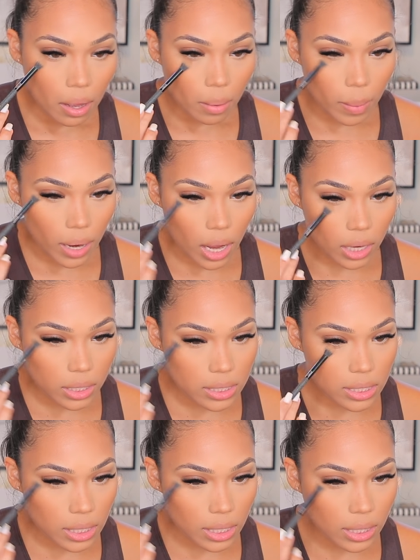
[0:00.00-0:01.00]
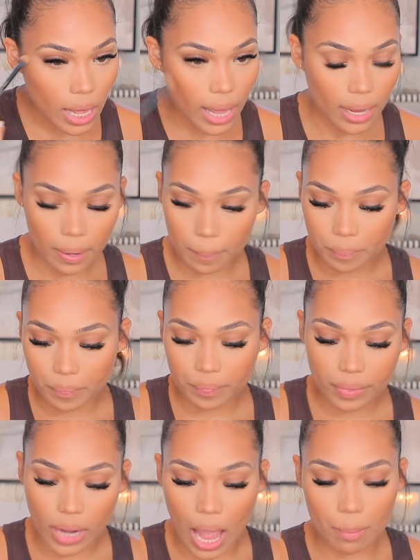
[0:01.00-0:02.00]
but honestly, like,
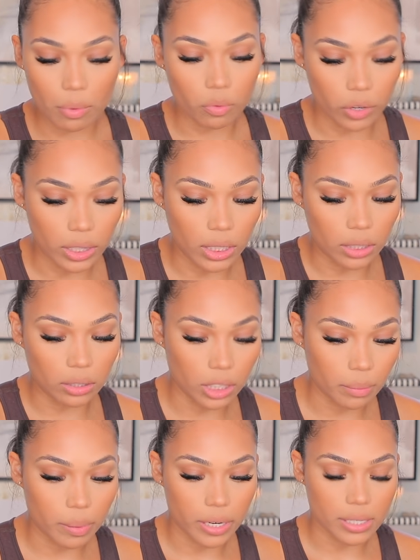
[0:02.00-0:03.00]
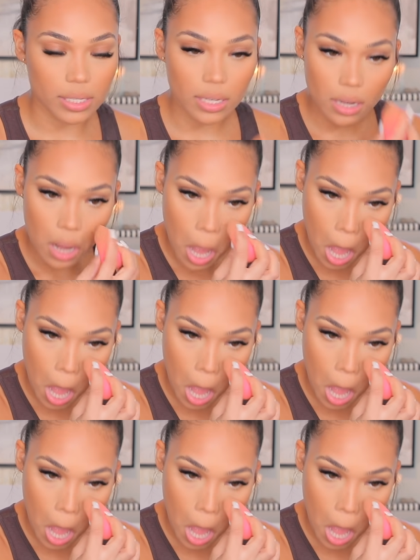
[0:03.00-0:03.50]
I'm a really good person.